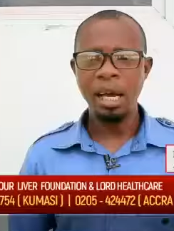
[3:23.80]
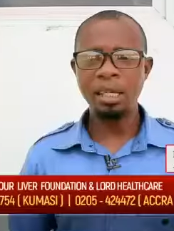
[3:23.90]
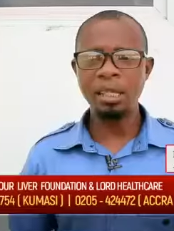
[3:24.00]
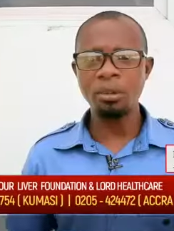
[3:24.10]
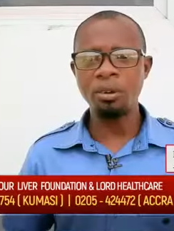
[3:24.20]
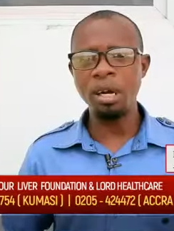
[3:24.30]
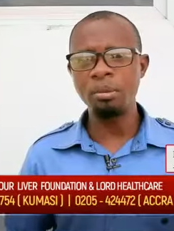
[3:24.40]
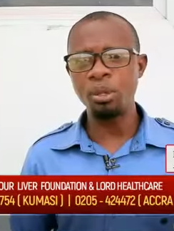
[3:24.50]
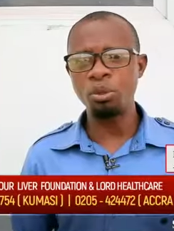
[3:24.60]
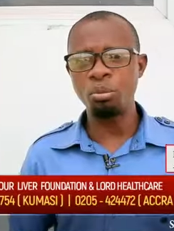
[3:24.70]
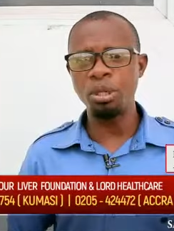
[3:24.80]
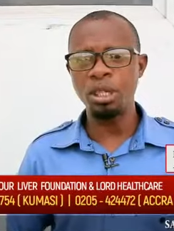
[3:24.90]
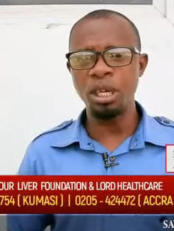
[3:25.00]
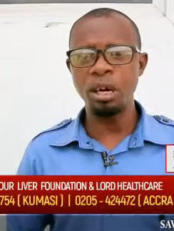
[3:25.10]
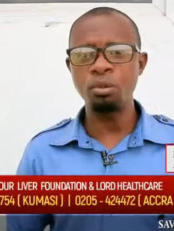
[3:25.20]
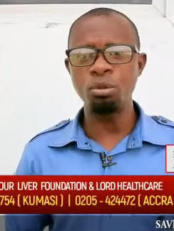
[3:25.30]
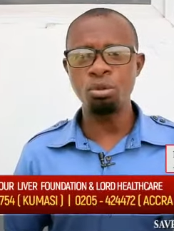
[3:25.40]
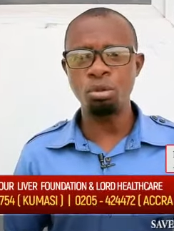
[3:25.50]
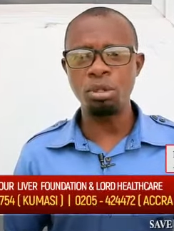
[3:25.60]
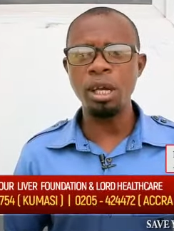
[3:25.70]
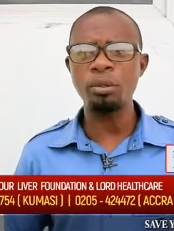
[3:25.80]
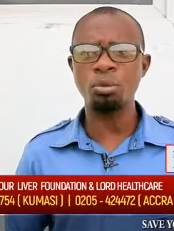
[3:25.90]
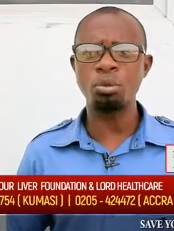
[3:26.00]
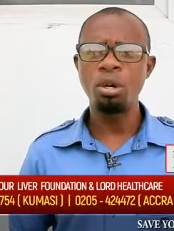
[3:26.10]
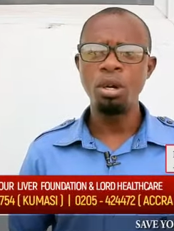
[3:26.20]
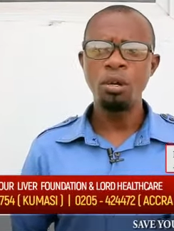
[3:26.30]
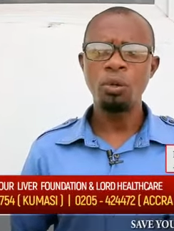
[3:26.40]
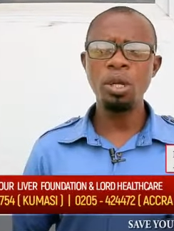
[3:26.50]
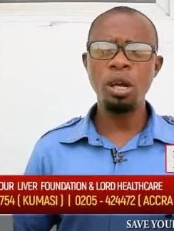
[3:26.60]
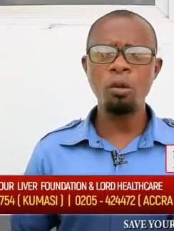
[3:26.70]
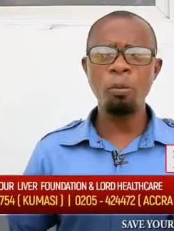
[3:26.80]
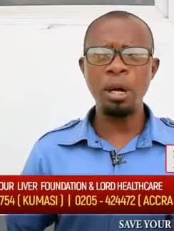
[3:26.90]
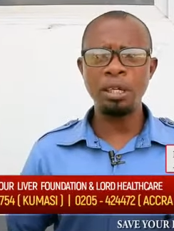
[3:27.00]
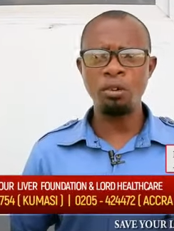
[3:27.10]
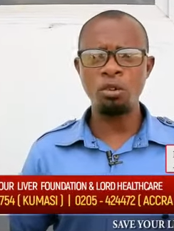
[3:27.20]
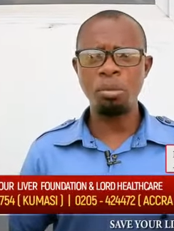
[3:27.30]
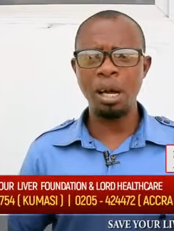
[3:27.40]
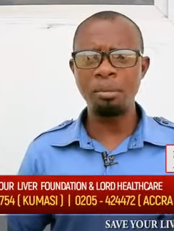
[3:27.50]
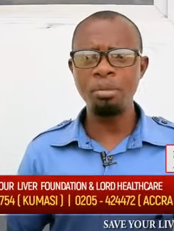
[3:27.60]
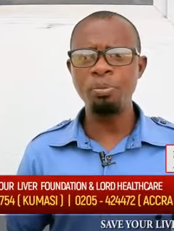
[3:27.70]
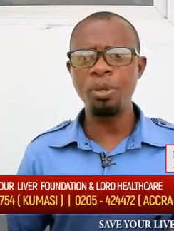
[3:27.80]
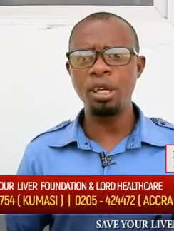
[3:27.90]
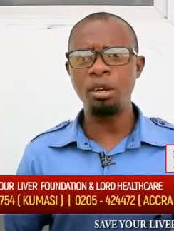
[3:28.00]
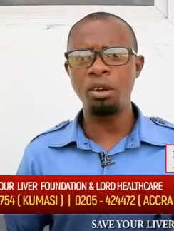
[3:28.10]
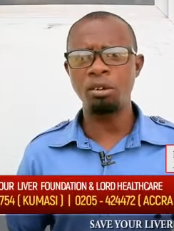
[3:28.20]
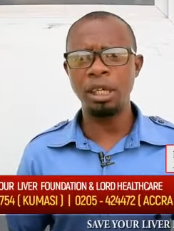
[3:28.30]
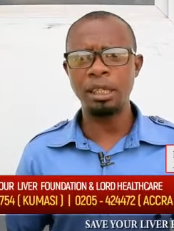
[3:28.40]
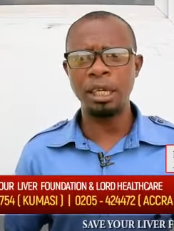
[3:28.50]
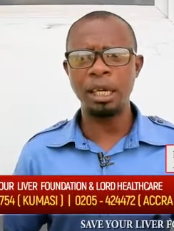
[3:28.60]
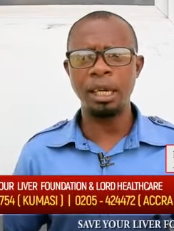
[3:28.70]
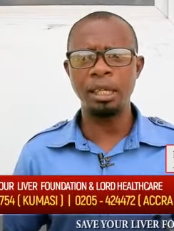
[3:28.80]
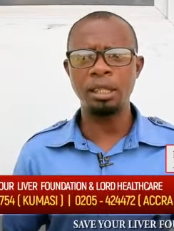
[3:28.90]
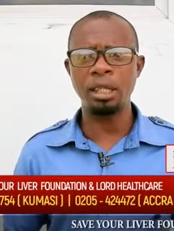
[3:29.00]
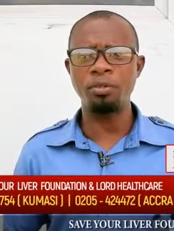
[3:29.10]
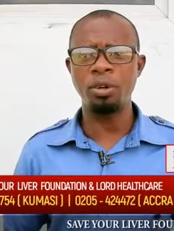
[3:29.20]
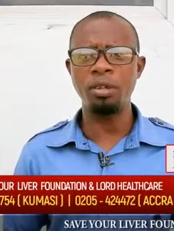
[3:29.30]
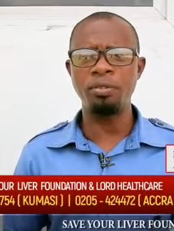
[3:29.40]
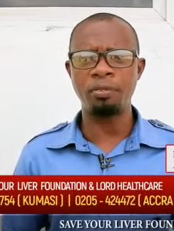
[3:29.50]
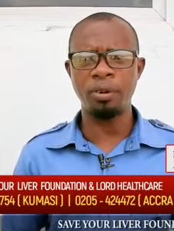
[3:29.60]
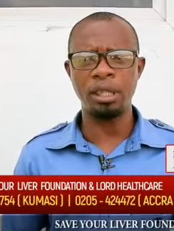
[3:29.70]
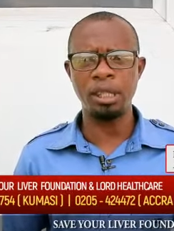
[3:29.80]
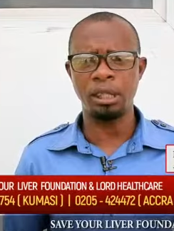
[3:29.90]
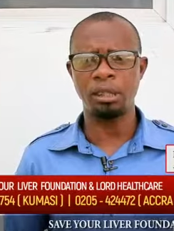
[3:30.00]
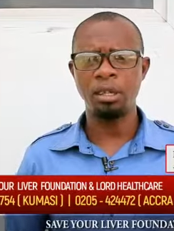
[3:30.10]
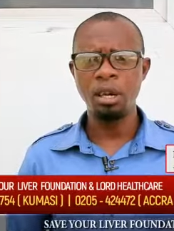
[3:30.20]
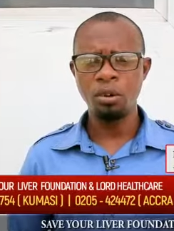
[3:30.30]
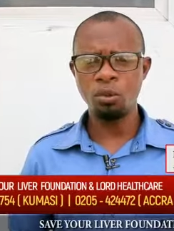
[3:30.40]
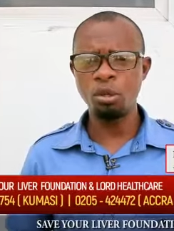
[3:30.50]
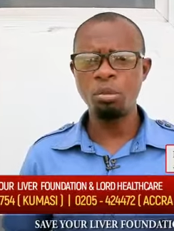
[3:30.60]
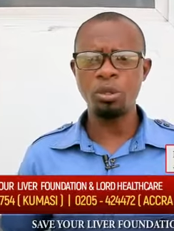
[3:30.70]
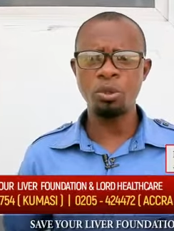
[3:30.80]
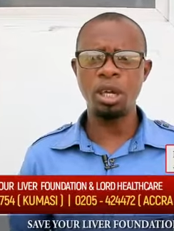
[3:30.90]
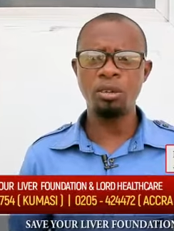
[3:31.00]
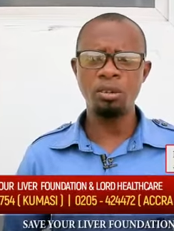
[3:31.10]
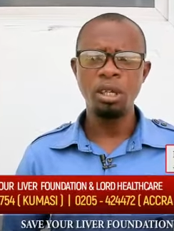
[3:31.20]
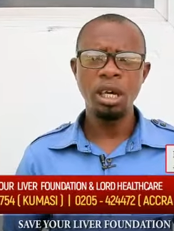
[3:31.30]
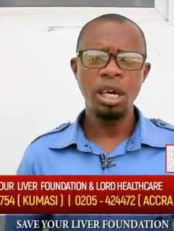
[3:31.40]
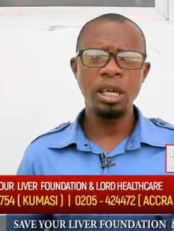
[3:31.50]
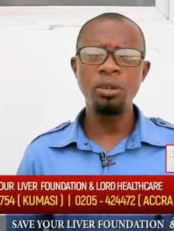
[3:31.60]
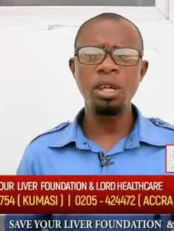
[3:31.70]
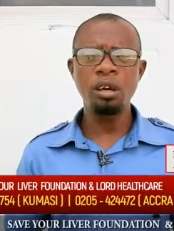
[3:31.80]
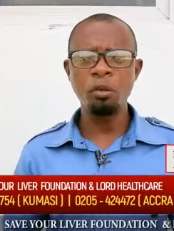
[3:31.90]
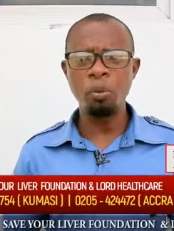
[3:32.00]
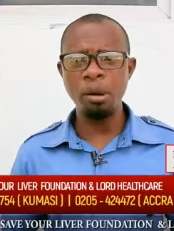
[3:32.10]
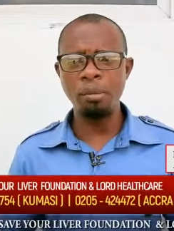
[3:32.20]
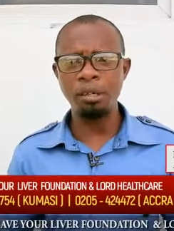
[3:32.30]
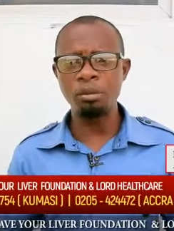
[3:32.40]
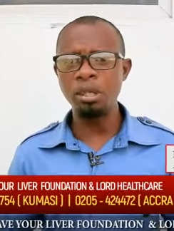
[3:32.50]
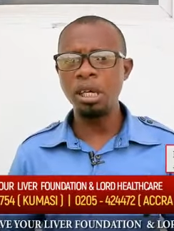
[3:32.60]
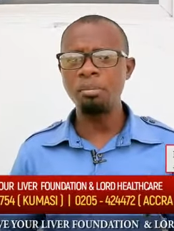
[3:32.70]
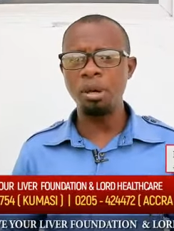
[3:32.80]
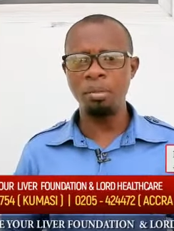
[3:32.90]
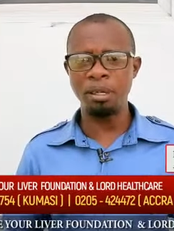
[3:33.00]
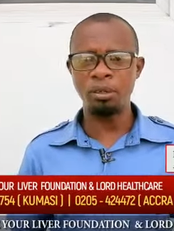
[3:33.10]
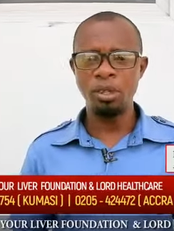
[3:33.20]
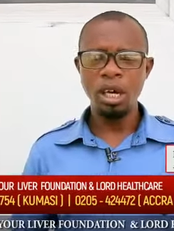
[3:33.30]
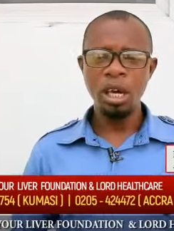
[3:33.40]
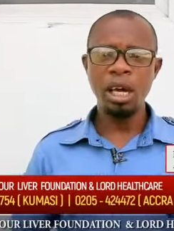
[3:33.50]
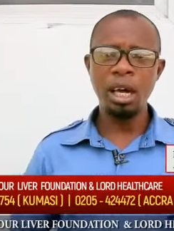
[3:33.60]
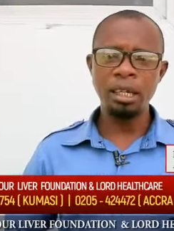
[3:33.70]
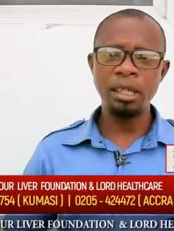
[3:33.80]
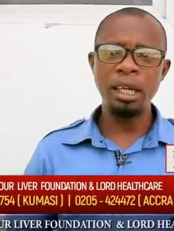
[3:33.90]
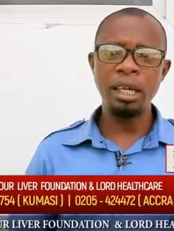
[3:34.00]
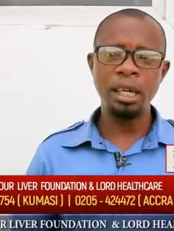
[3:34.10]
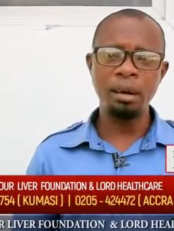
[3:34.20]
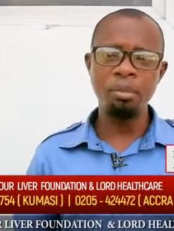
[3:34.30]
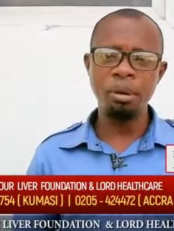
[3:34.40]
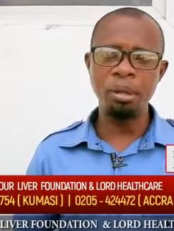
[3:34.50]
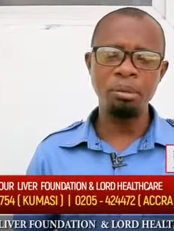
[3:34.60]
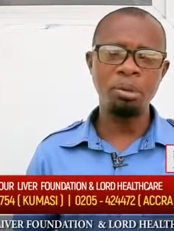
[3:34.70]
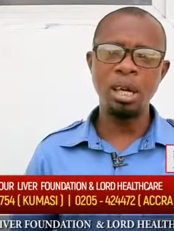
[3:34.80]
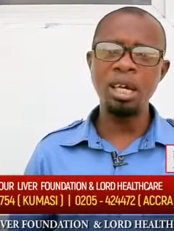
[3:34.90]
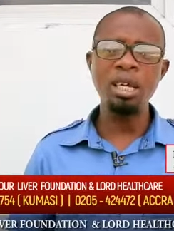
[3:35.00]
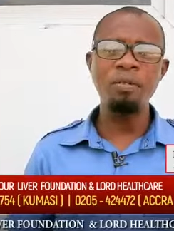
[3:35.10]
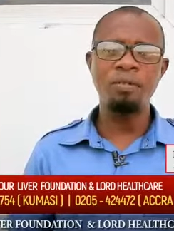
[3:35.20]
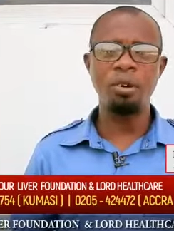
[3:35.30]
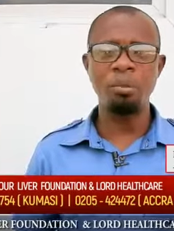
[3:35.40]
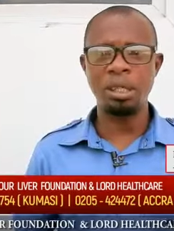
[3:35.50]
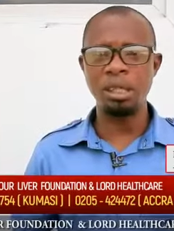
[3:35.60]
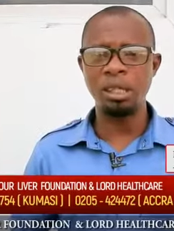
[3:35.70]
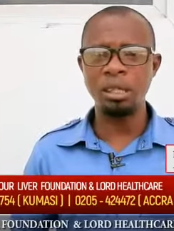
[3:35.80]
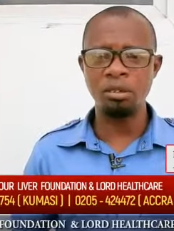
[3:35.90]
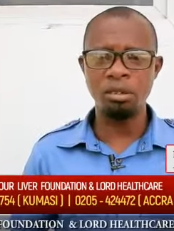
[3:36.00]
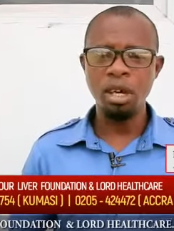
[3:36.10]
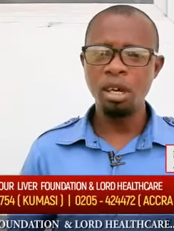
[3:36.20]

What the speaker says: asankra na matumi agunsuo nenso onyankopon adaruma mi pie Lord Healthcare and Save Your Liver Foundation won ma sue no eno onyankopon madum ye be ma no ade na dam be ma nko ye from asisi no